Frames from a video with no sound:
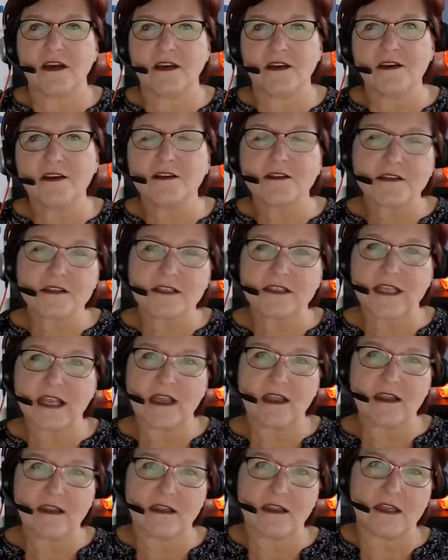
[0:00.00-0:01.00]

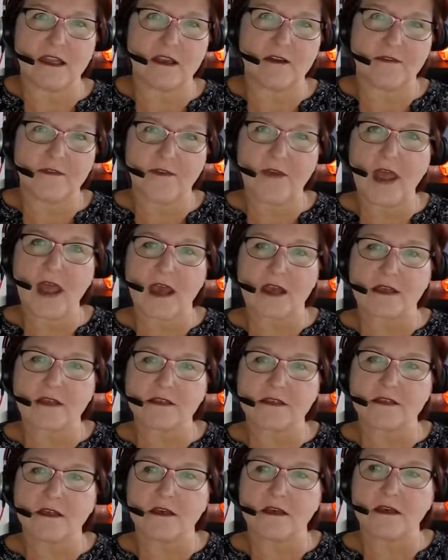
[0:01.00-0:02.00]
understand the
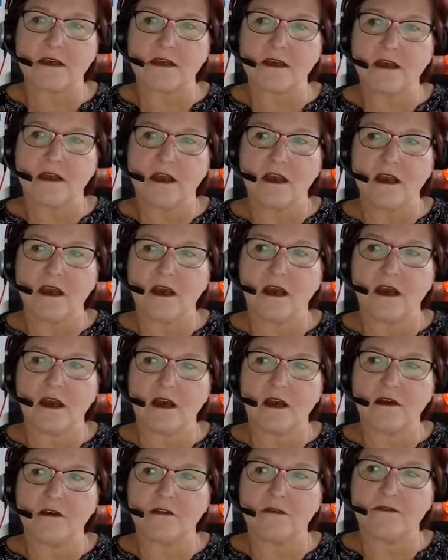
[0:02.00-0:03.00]
effects
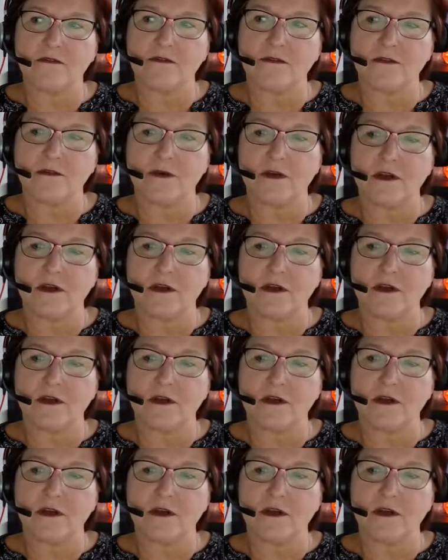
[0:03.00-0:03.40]
of